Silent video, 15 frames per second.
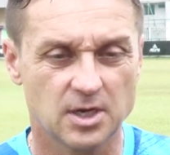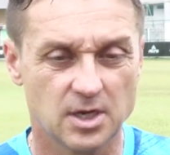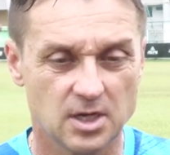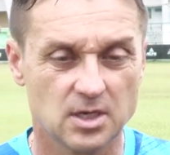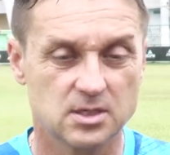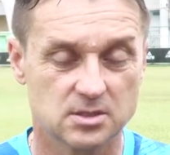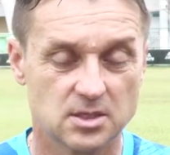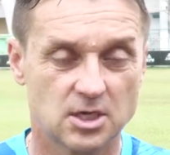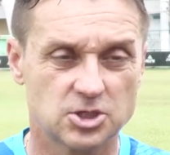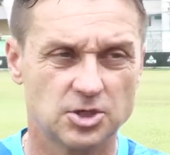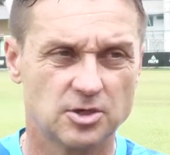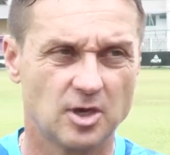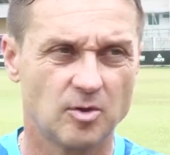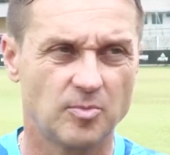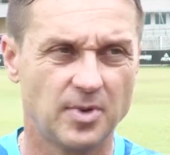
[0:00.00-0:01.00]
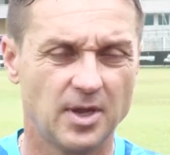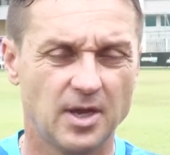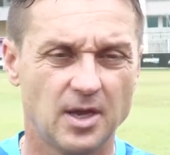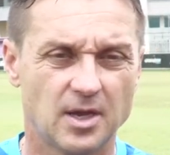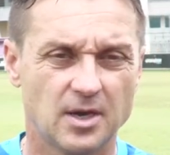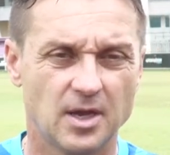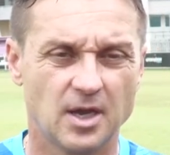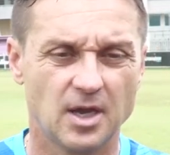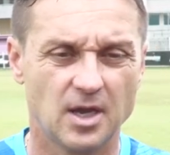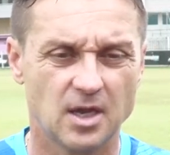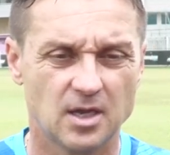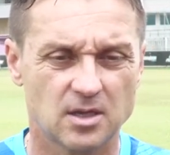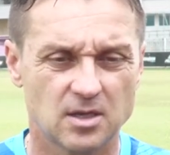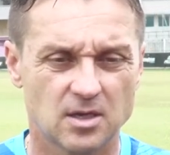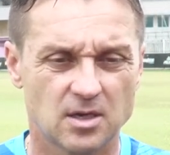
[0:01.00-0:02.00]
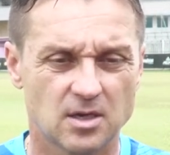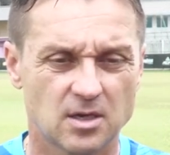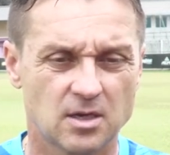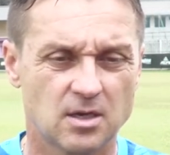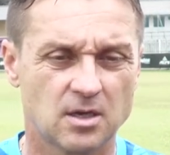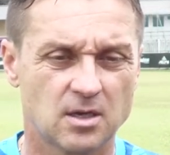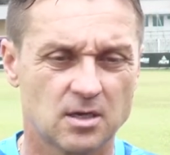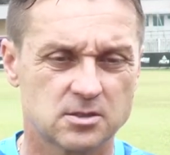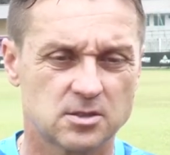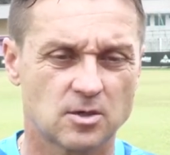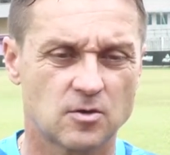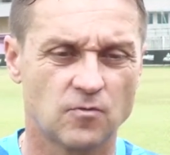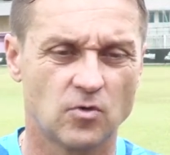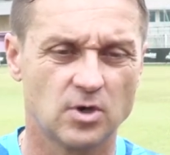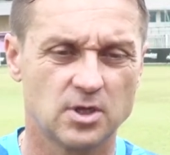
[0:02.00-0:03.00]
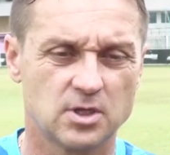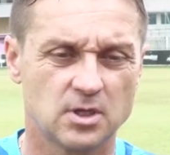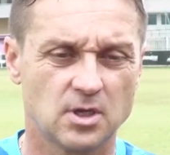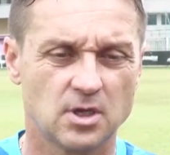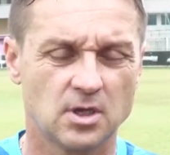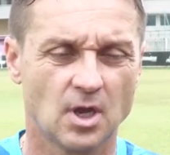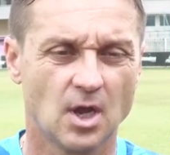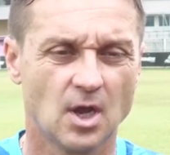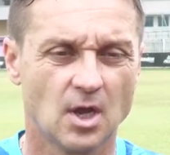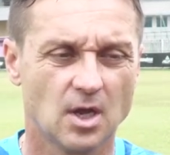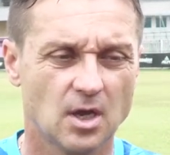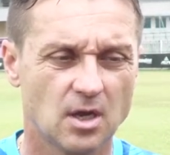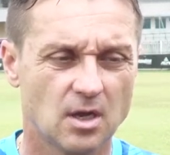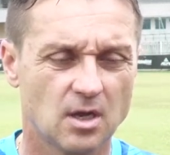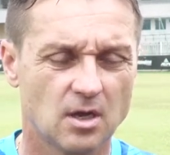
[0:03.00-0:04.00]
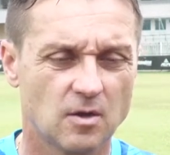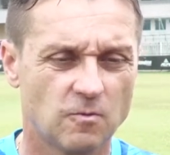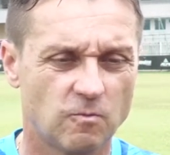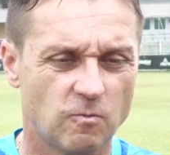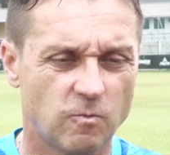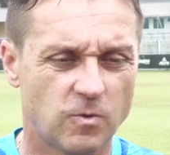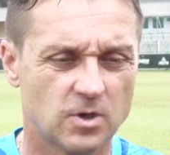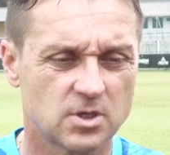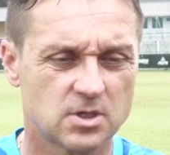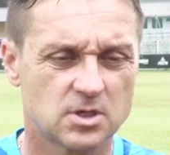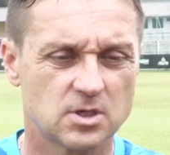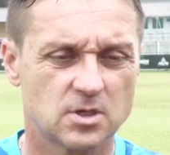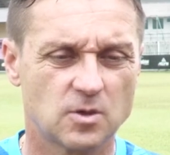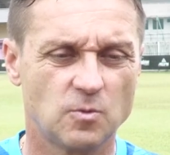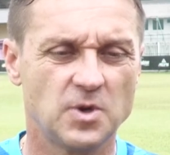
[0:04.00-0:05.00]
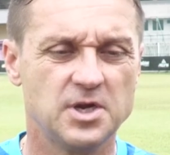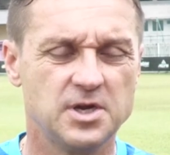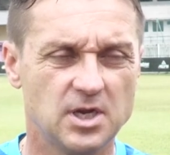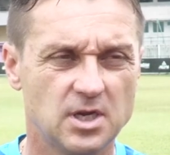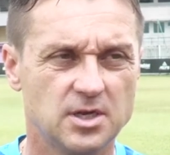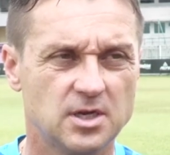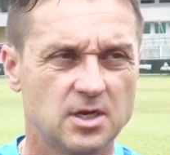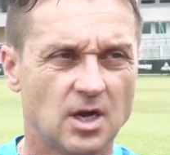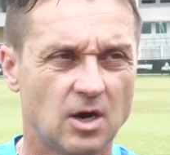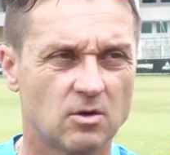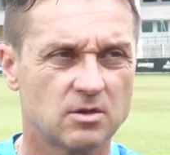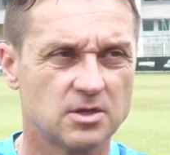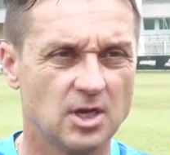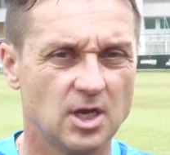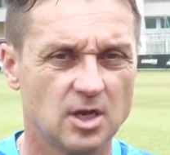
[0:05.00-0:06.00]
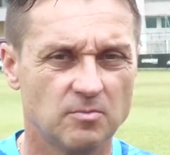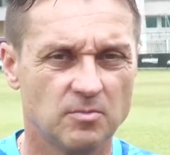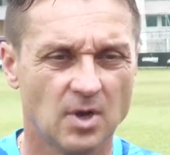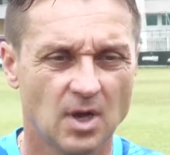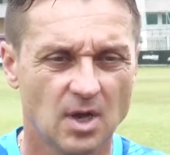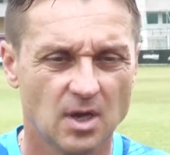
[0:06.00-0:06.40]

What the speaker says: He is national player, and he has the quality what we need in our team